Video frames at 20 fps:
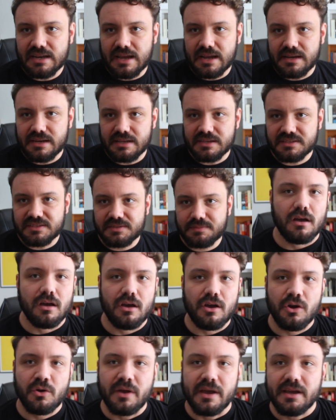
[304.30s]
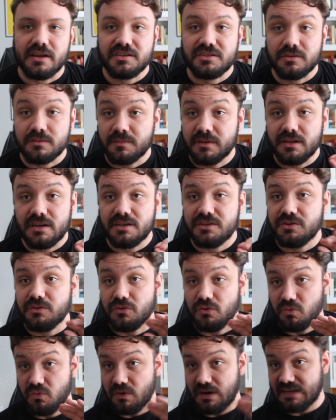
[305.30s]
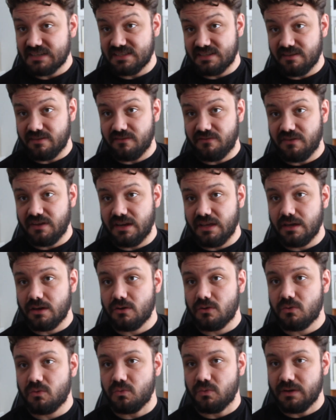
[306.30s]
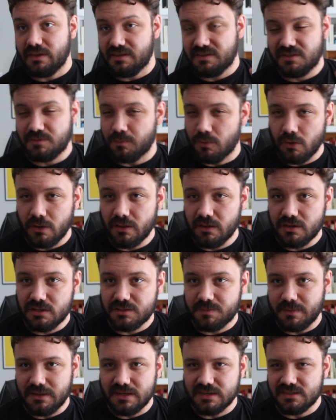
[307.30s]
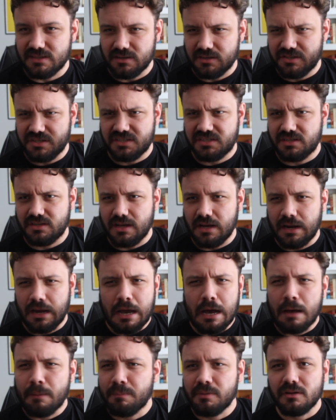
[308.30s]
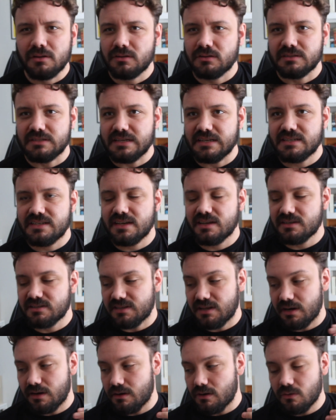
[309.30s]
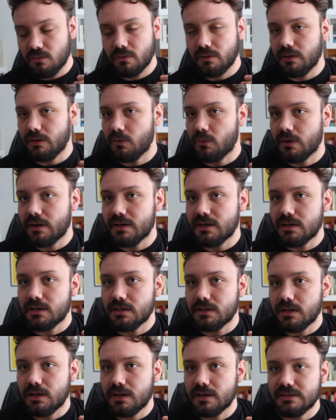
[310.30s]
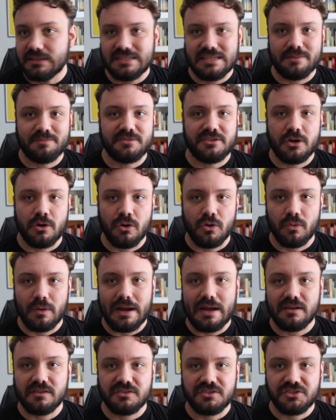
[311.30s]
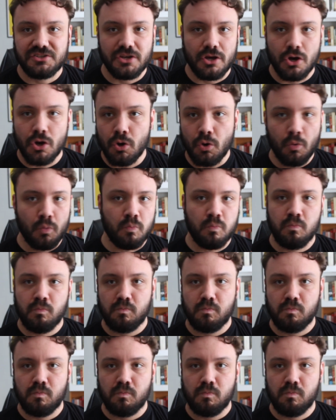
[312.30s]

90s. Okay, so I'm going to do the rest of the video with spoilers because there are just a couple details that I don't really want to uh, tiptoe around, so